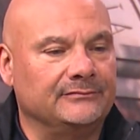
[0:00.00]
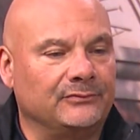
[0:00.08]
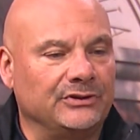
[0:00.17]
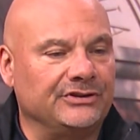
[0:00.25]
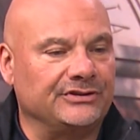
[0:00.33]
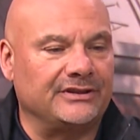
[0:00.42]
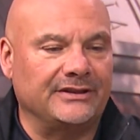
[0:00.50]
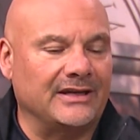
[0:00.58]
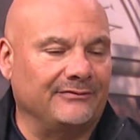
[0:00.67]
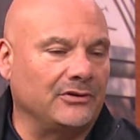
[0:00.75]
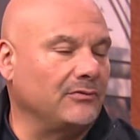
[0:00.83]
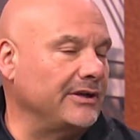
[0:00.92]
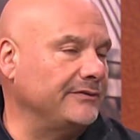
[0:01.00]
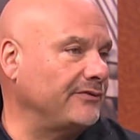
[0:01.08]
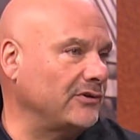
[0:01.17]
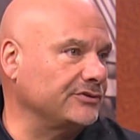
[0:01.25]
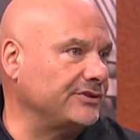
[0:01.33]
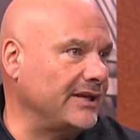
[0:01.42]
We just didn't have a great
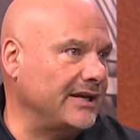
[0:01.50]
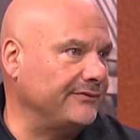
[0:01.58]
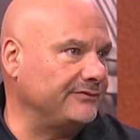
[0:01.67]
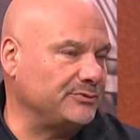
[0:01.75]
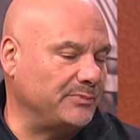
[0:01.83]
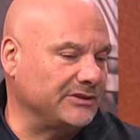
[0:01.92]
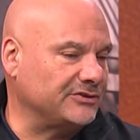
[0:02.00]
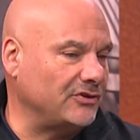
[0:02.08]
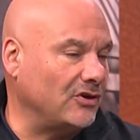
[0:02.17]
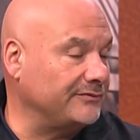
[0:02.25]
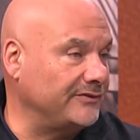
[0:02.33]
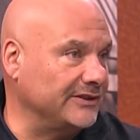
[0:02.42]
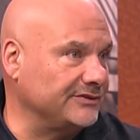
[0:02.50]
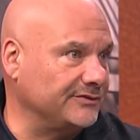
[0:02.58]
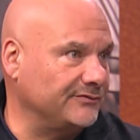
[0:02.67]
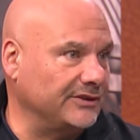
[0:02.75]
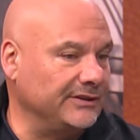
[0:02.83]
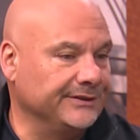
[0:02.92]
first half, especially
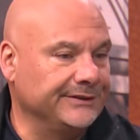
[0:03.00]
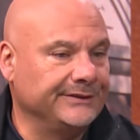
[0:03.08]
offensively.